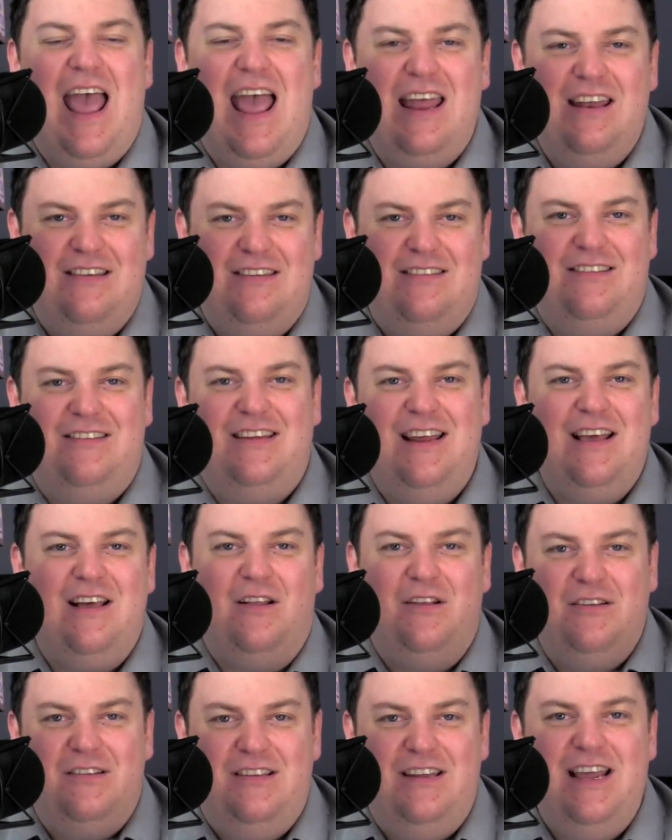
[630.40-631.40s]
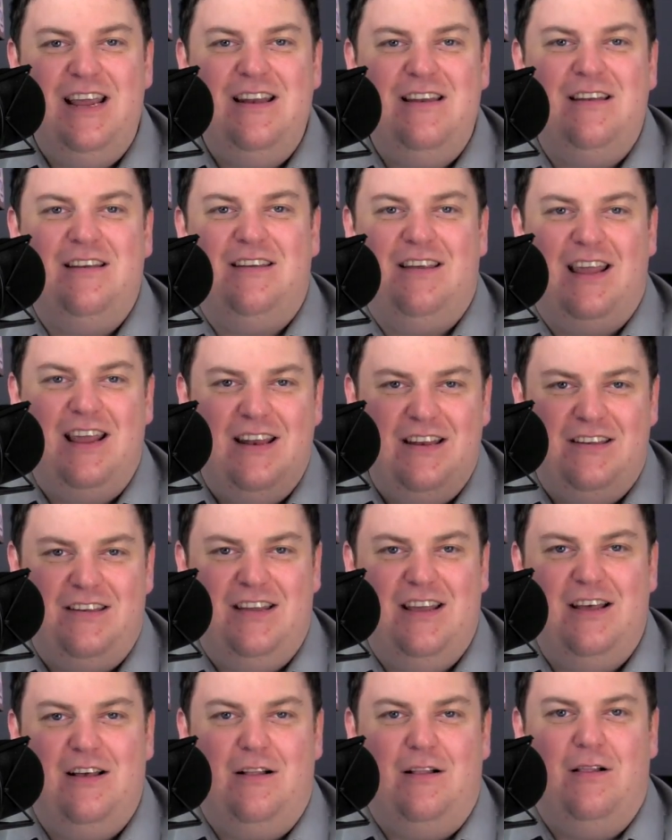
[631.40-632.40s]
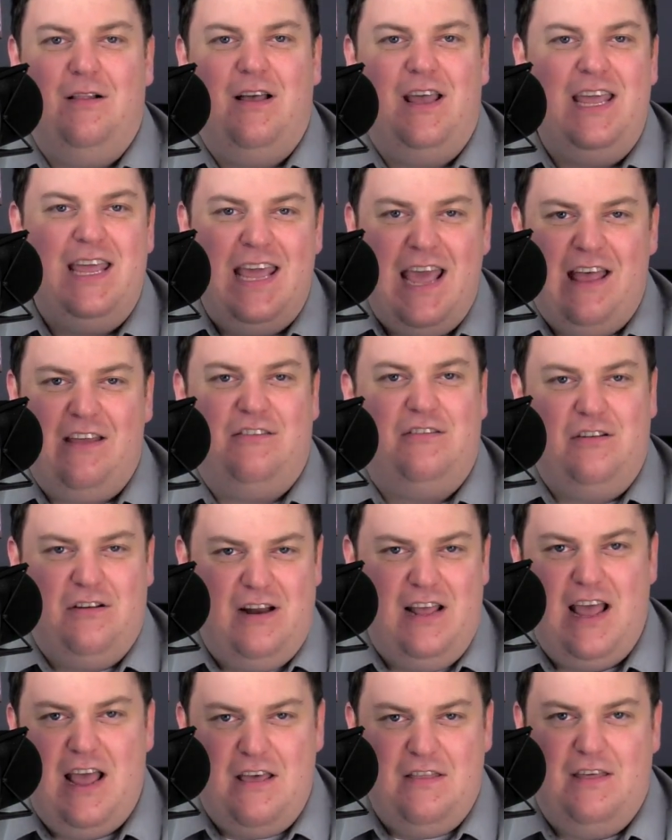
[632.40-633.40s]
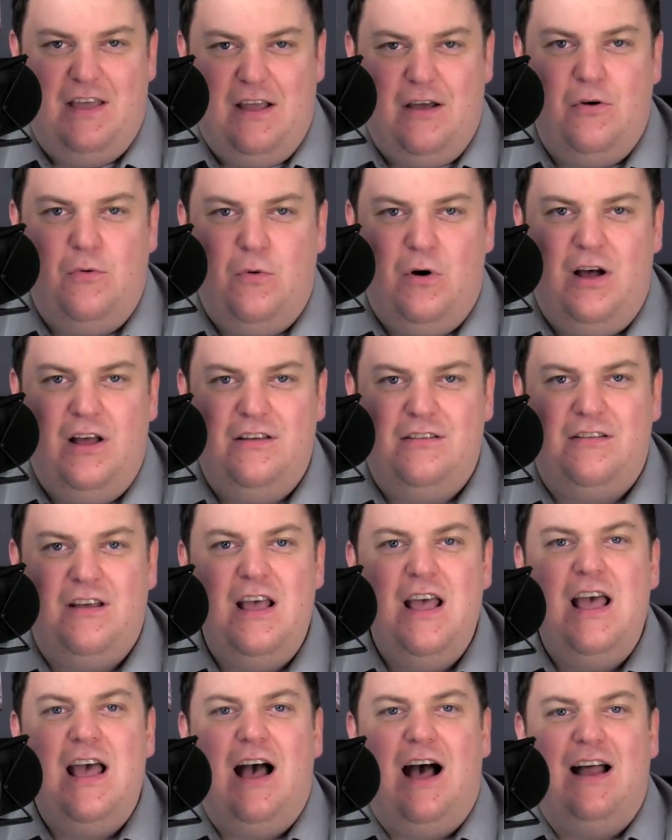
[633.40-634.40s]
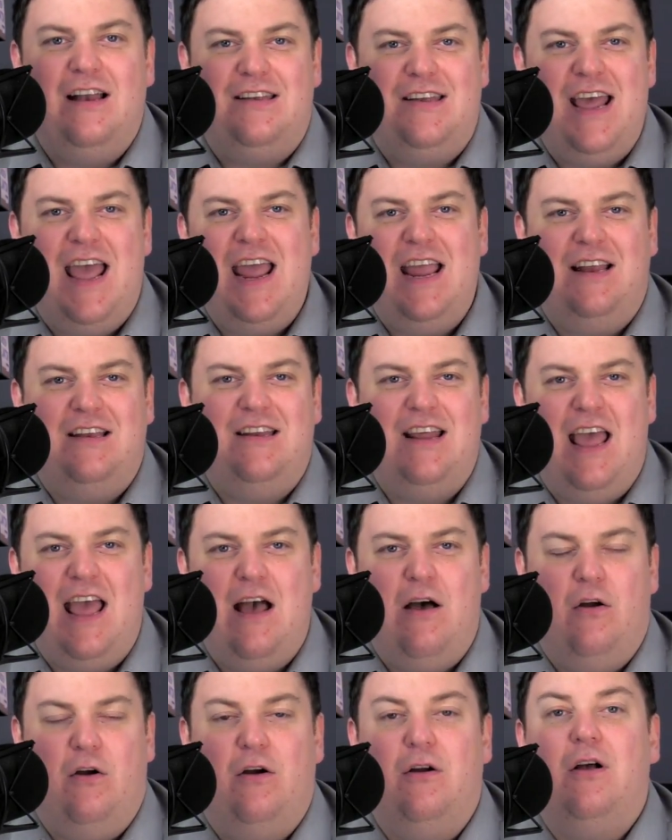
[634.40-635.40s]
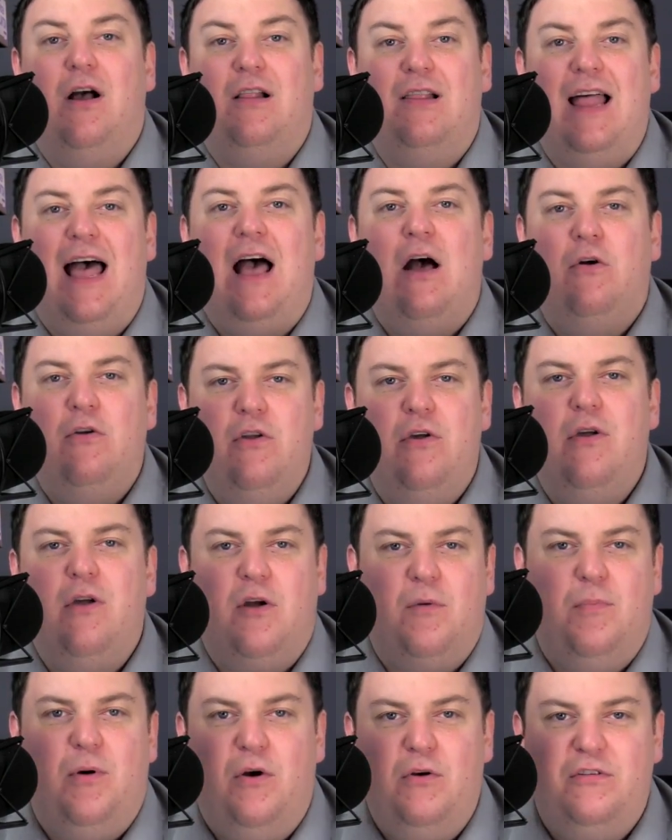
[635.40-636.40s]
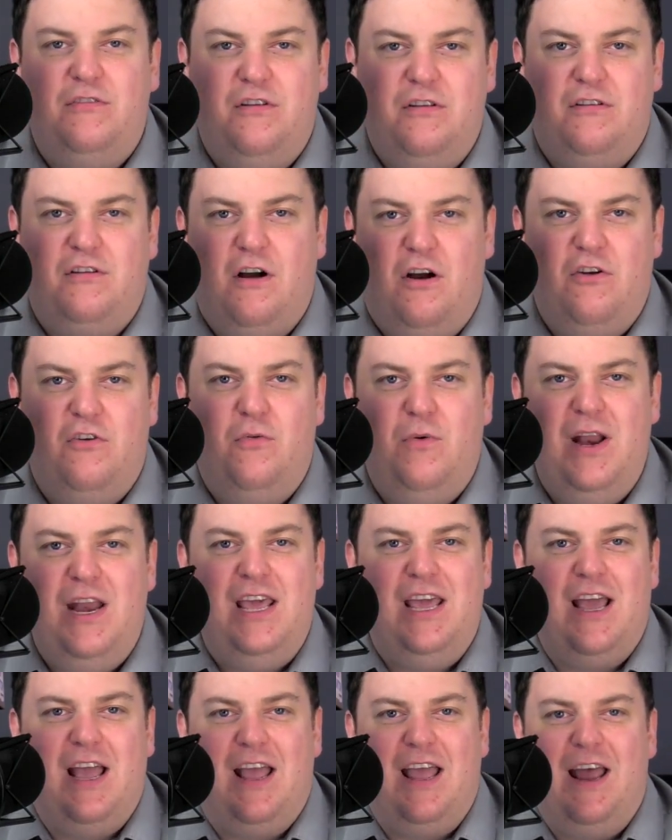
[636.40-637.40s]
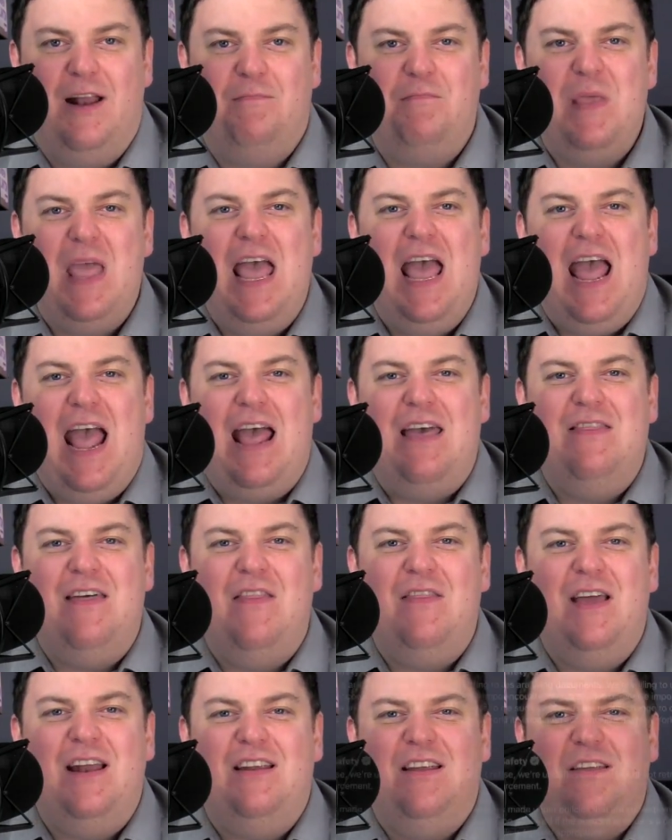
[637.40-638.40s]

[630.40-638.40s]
and still didn't until yesterday, I think it was, take down or allow New York Post to start tweeting again. And then they